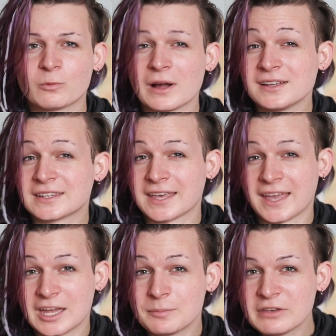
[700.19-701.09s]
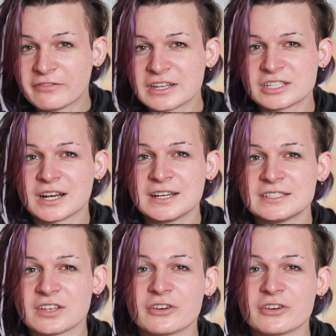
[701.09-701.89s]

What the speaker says: while it can be fetishized,